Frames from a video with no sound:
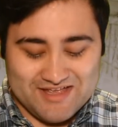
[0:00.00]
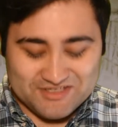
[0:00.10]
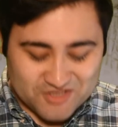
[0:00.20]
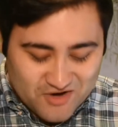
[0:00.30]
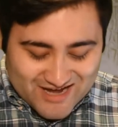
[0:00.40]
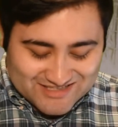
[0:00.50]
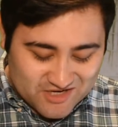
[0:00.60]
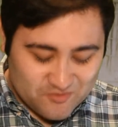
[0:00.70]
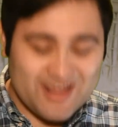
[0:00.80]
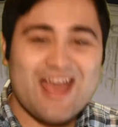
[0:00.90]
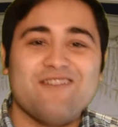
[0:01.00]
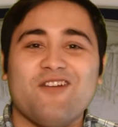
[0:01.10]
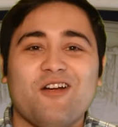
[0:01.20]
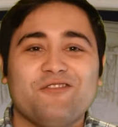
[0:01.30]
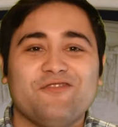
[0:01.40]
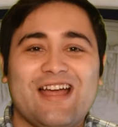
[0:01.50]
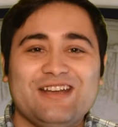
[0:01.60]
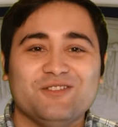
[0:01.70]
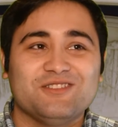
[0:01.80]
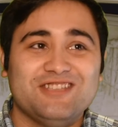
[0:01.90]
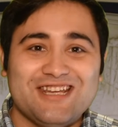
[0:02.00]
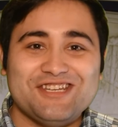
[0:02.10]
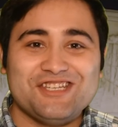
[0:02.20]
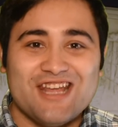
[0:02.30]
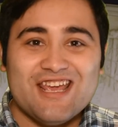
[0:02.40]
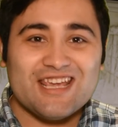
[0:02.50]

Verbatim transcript: So guys, here we have our final dish.